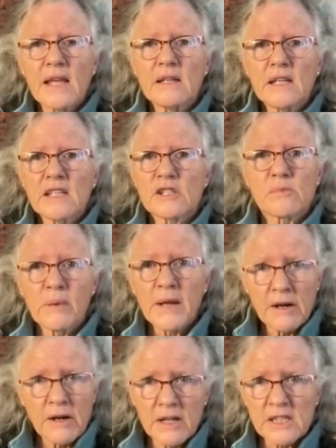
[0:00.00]
can
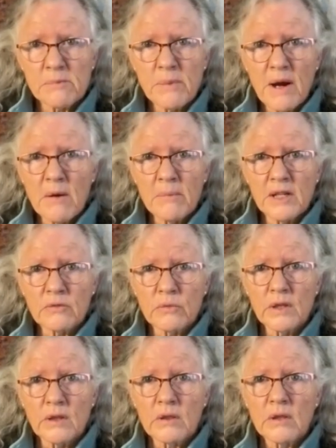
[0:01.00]
experiment
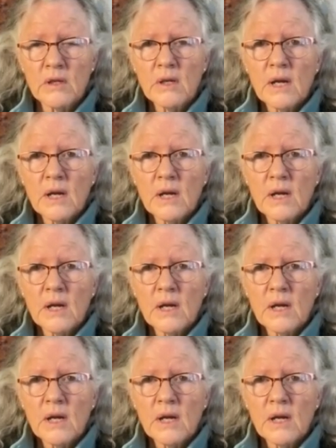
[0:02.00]
with.